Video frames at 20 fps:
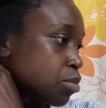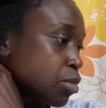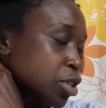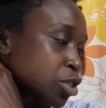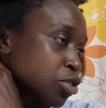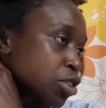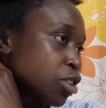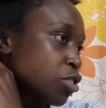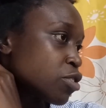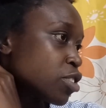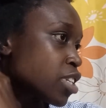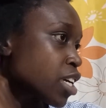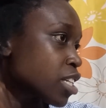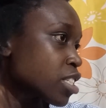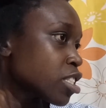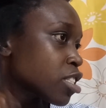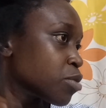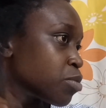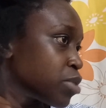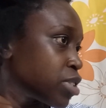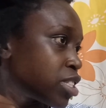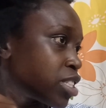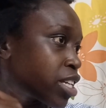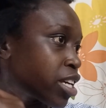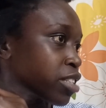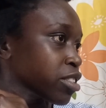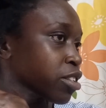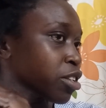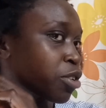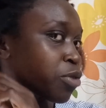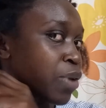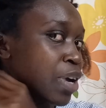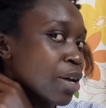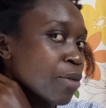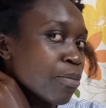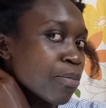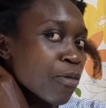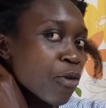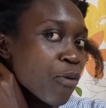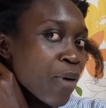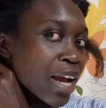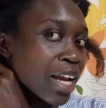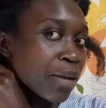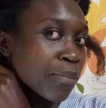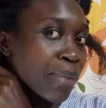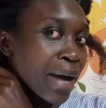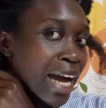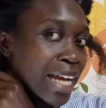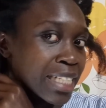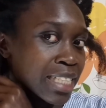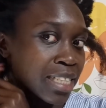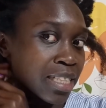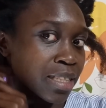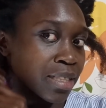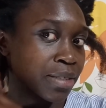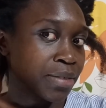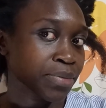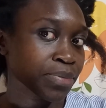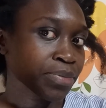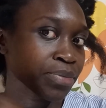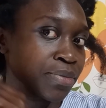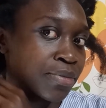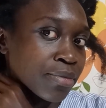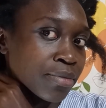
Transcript: Make sure you just be gentle while parting.